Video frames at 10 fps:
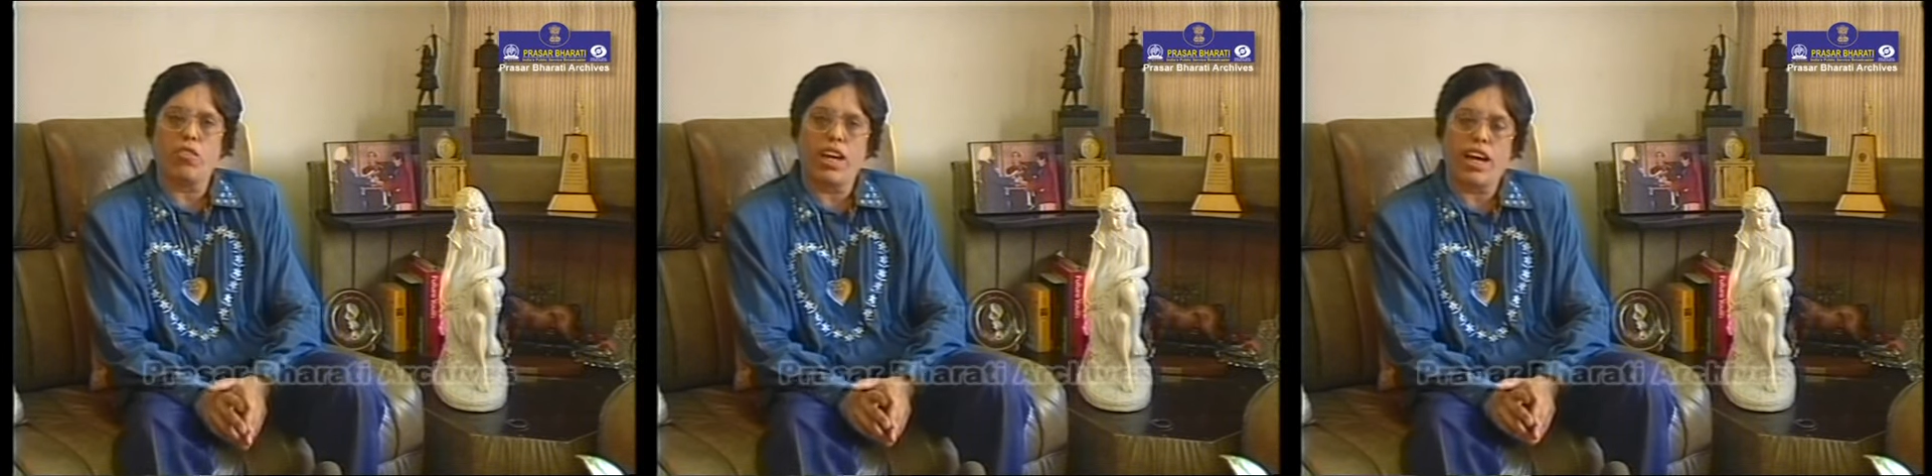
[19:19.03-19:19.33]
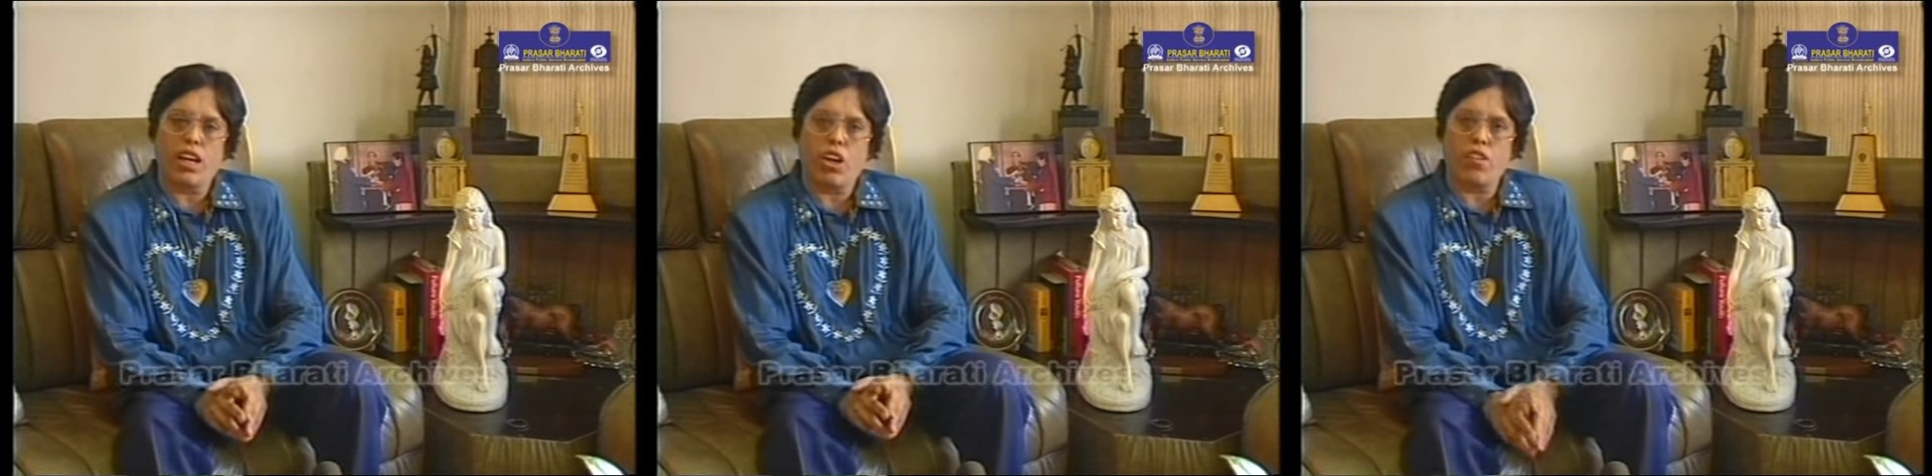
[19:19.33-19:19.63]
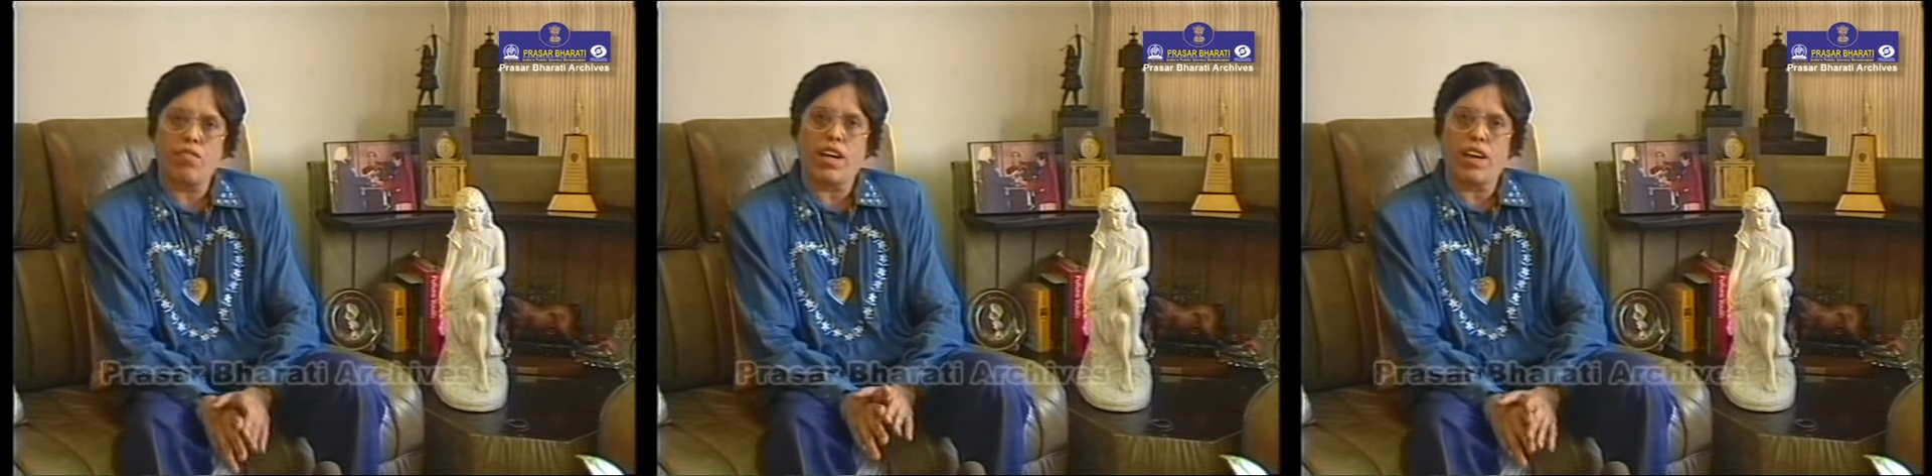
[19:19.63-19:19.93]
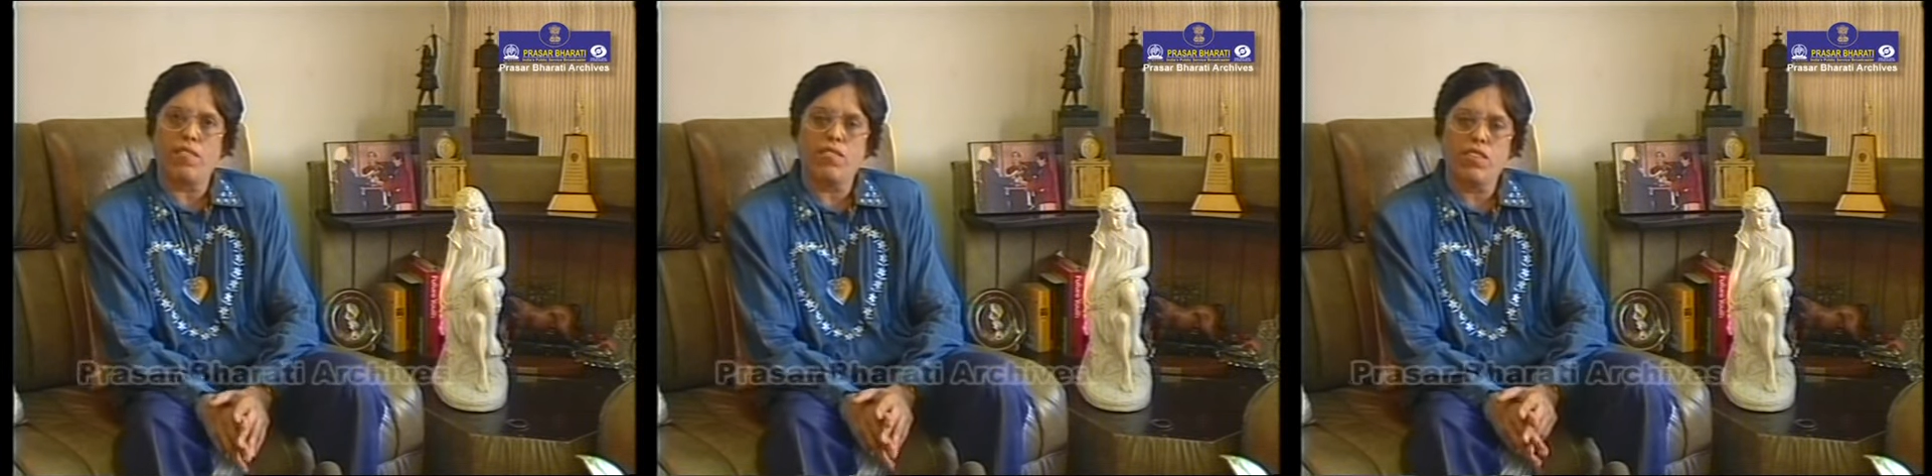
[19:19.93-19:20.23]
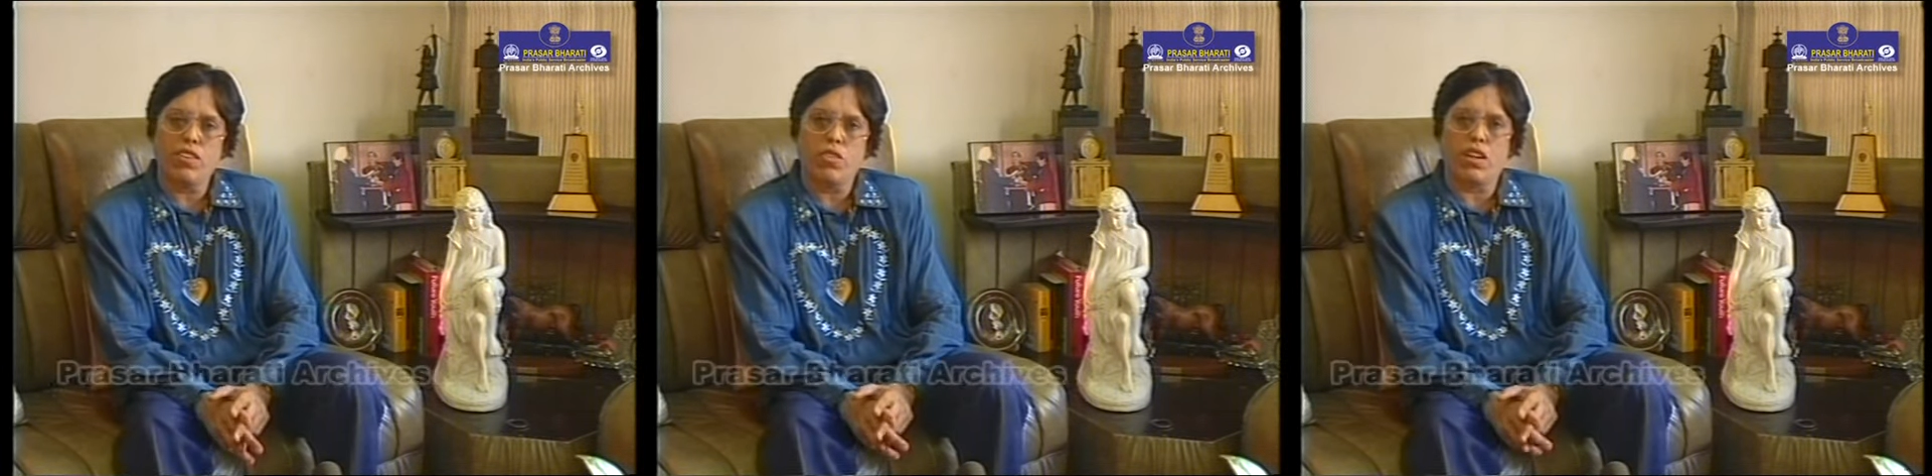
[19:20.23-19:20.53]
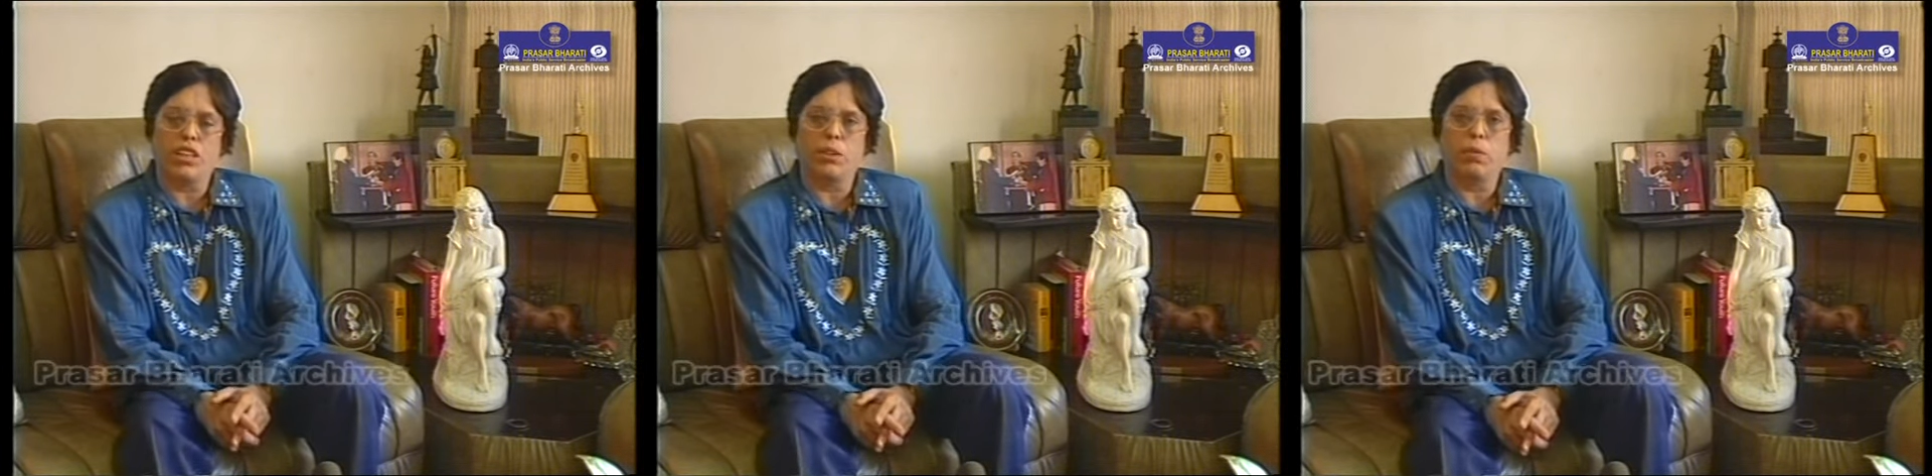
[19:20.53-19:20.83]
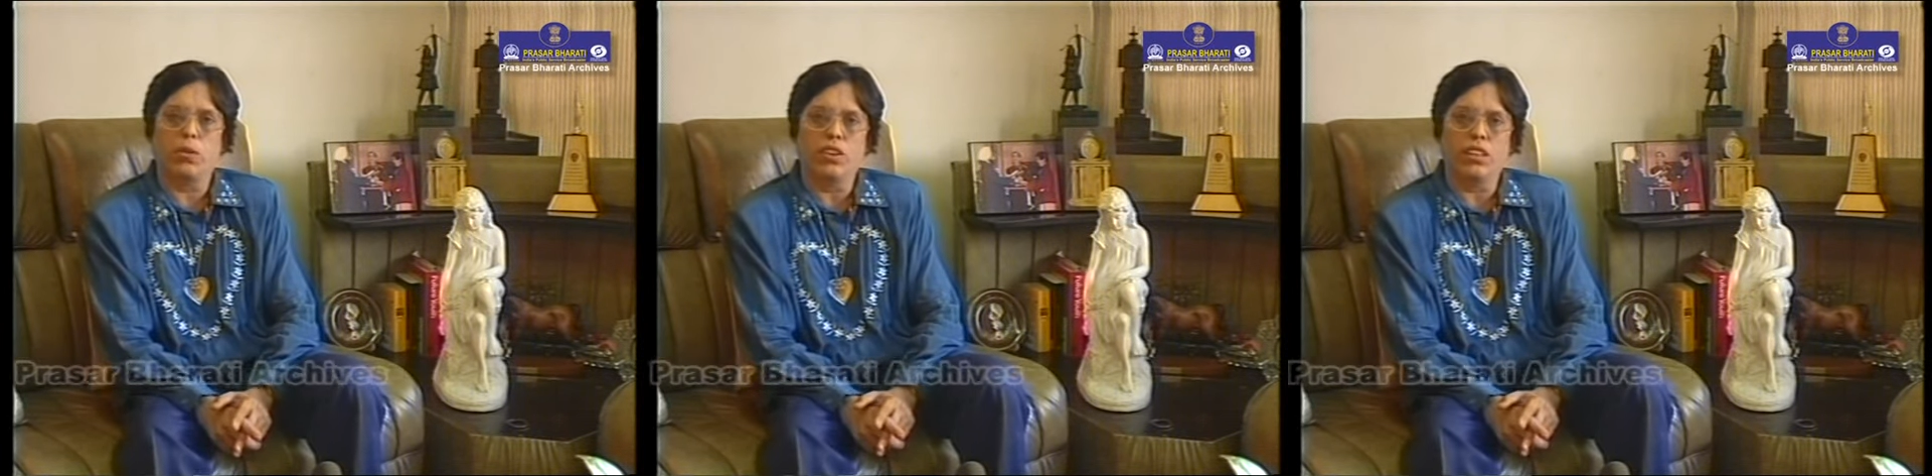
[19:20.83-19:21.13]
We had a lot of time to our
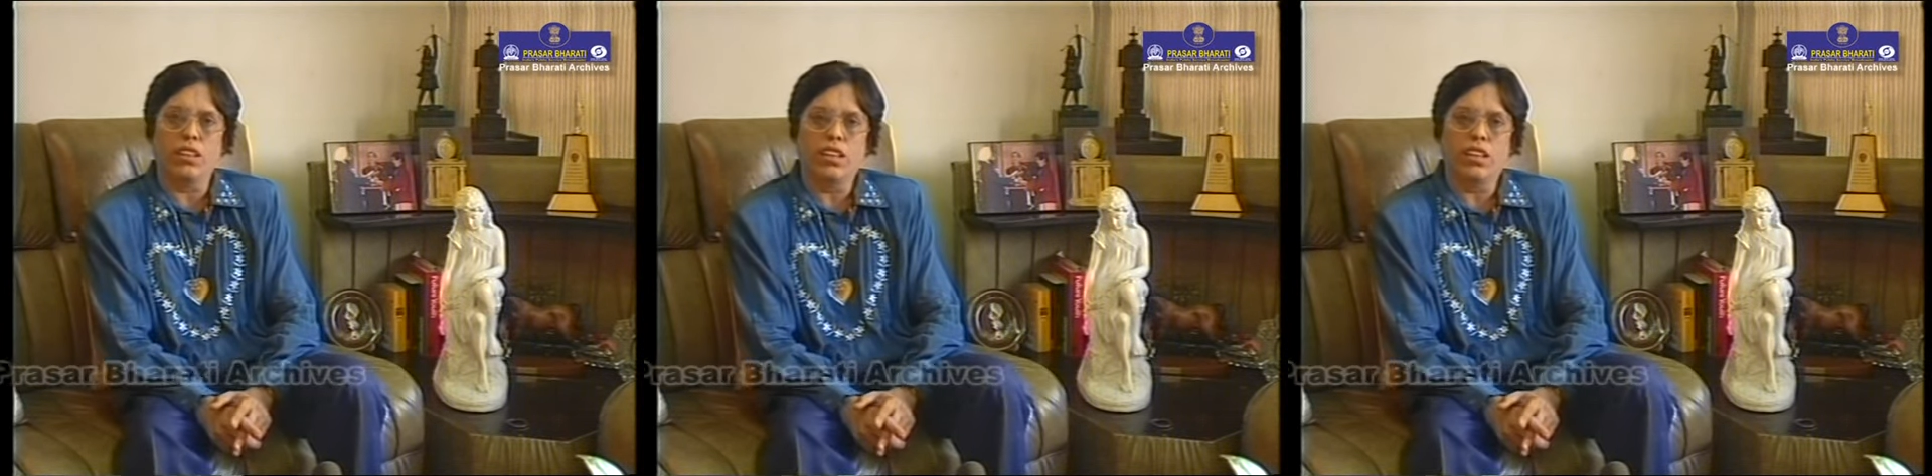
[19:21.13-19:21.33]
disposal,